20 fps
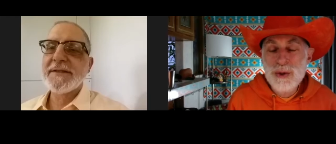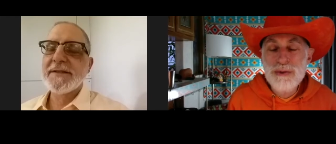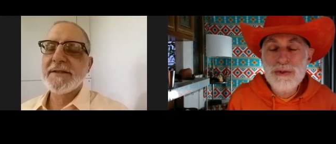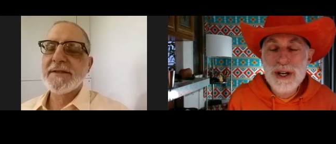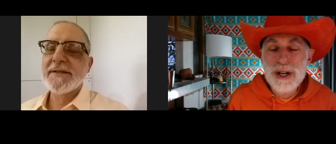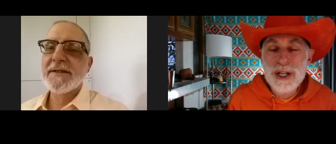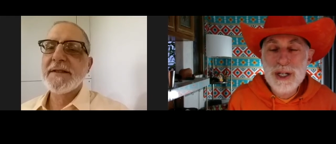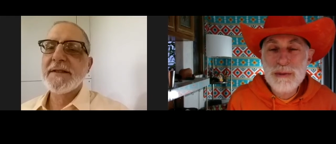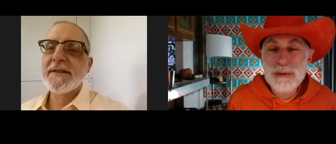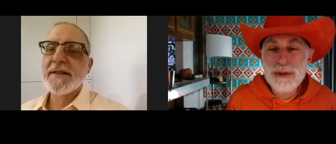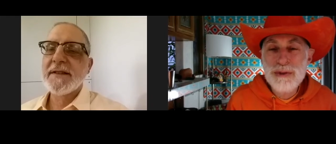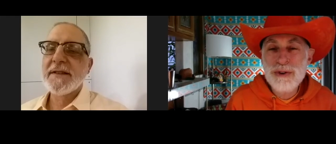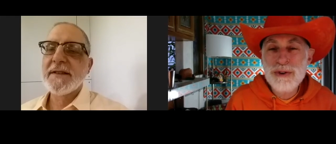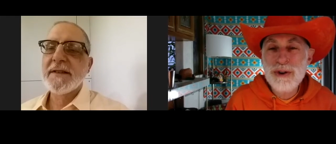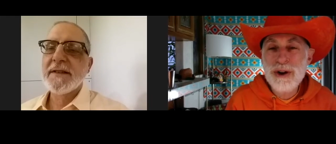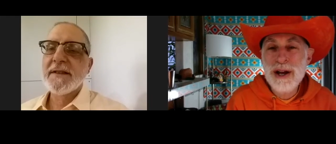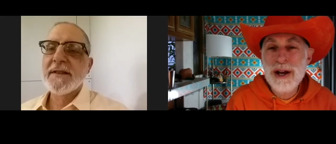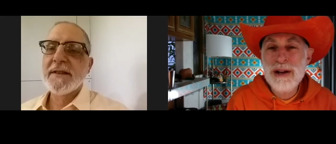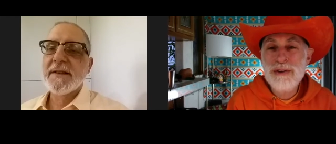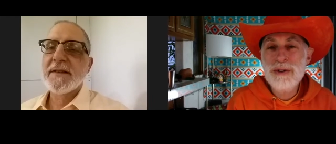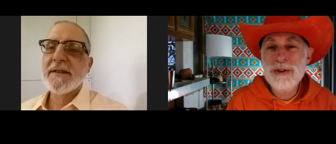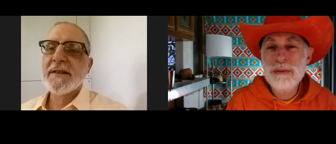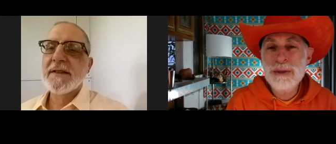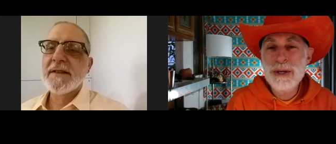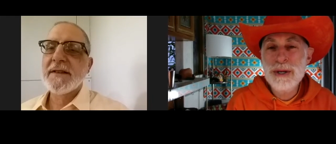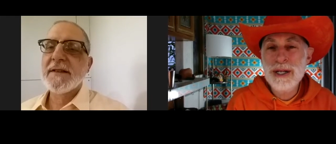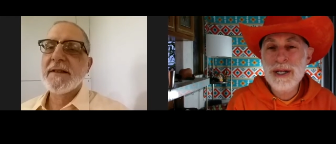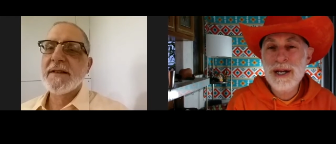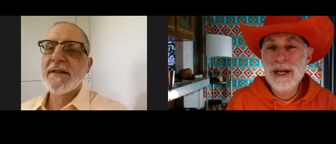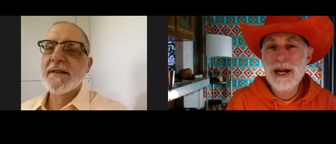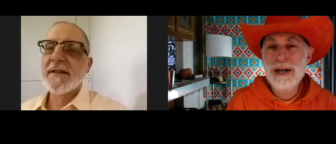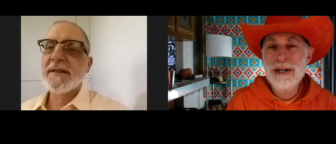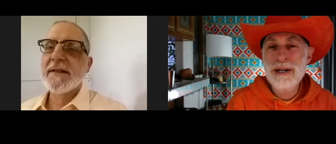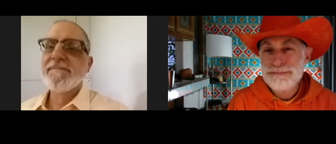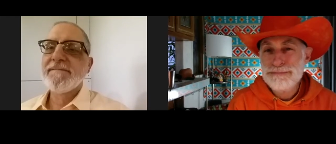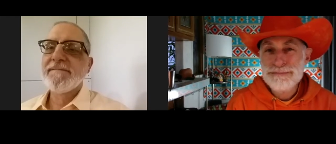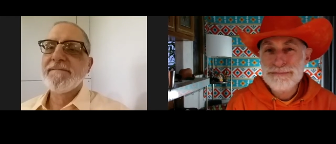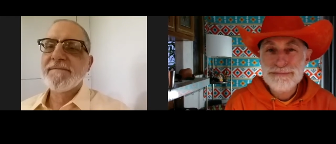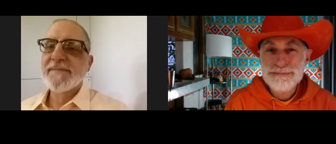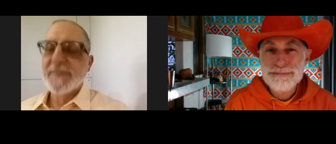Speaker 1: available for everybody now.
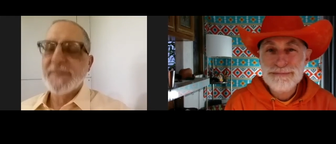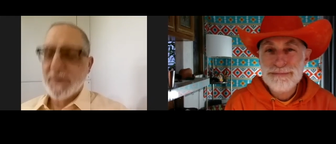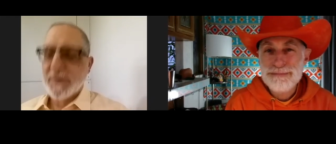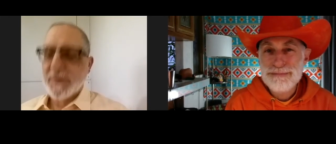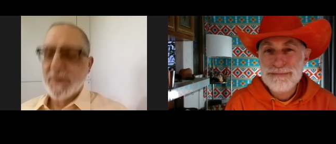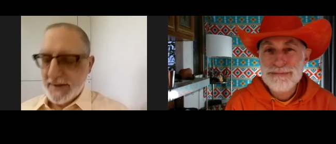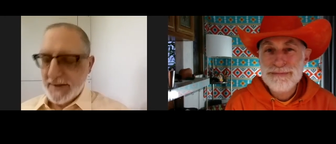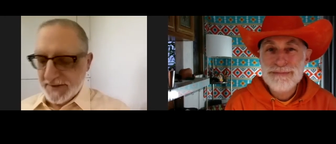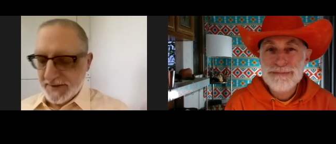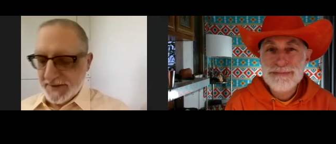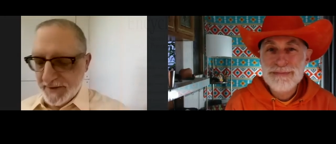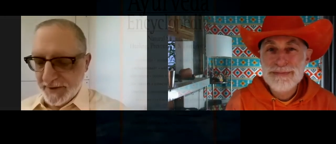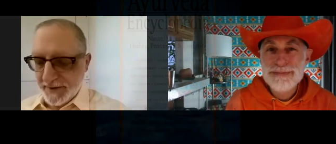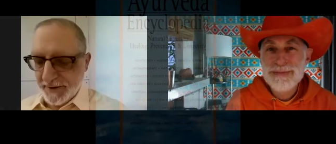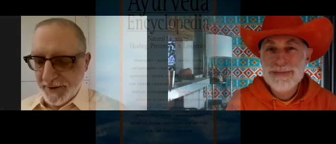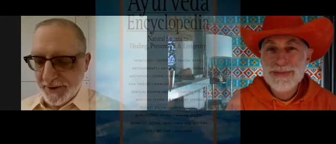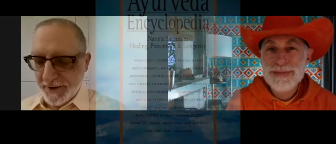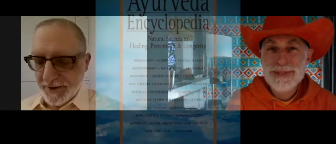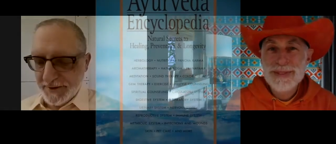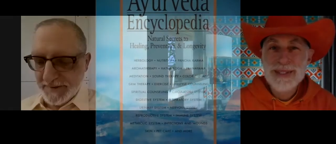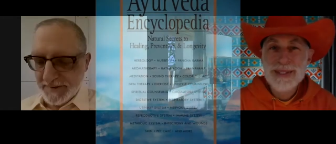Well, that's very good.